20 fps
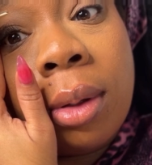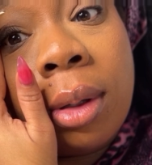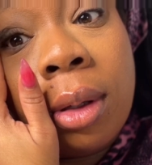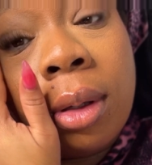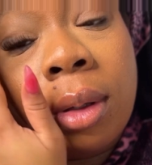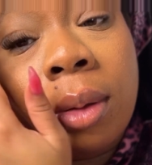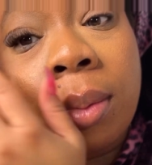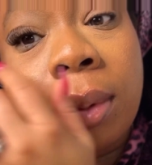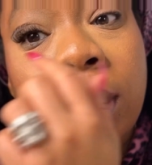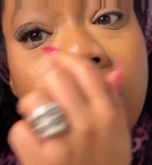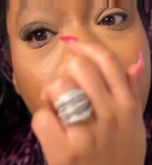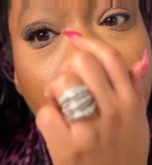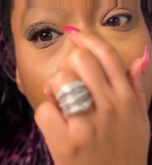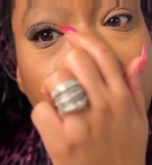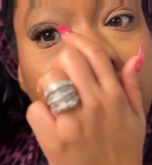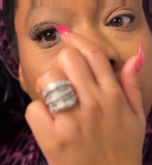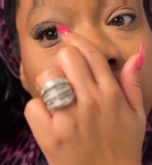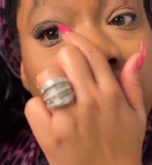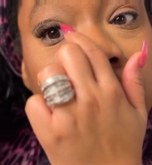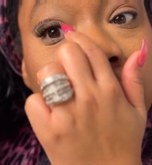It'll be more
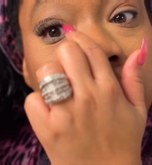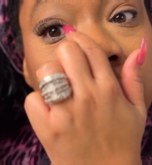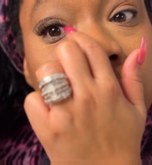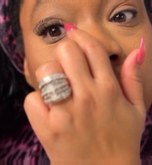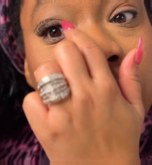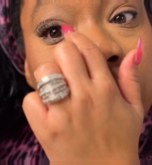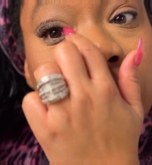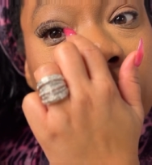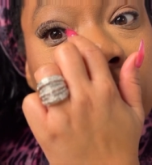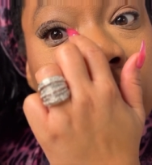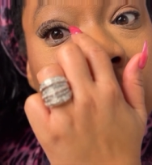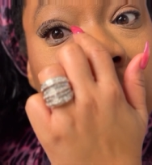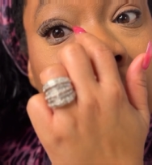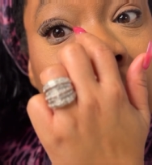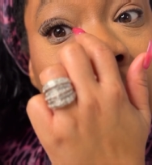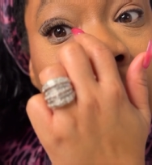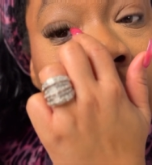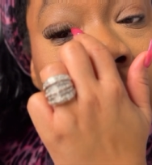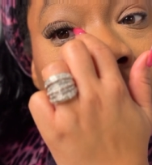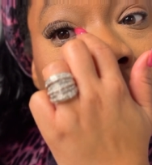natural looking.
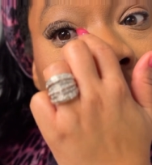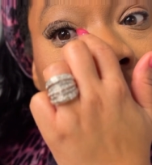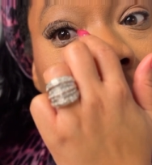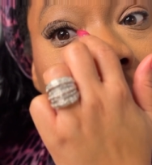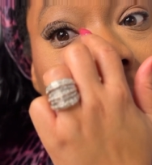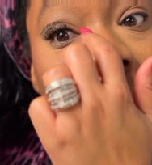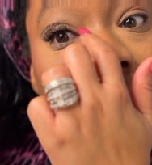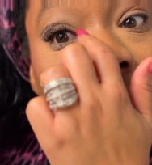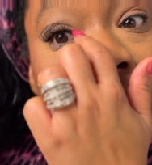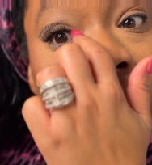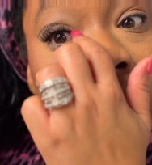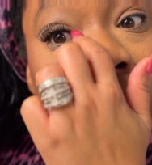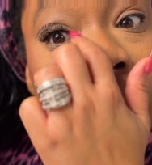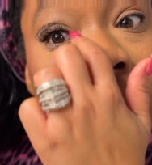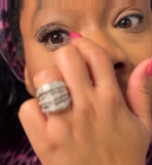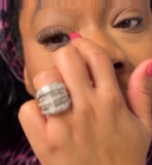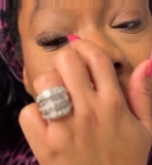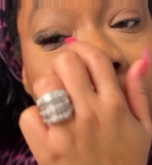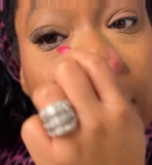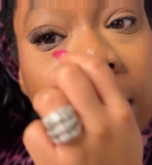And it
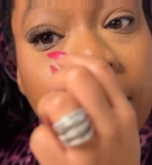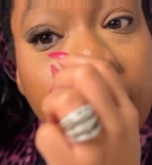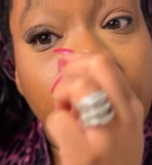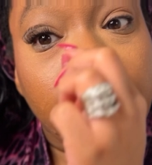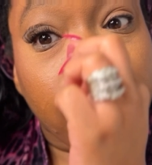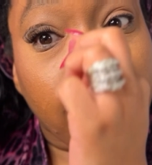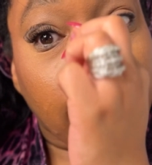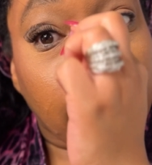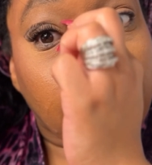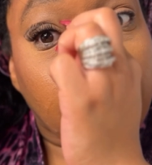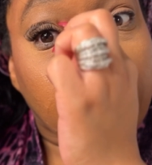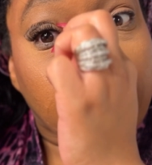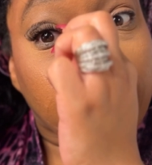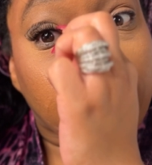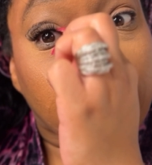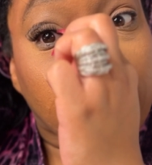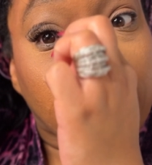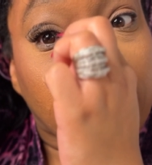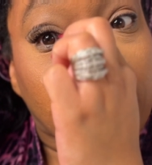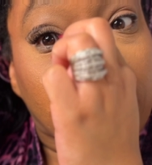won't take me
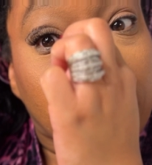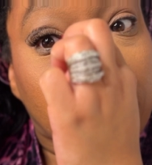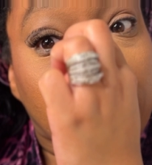forever.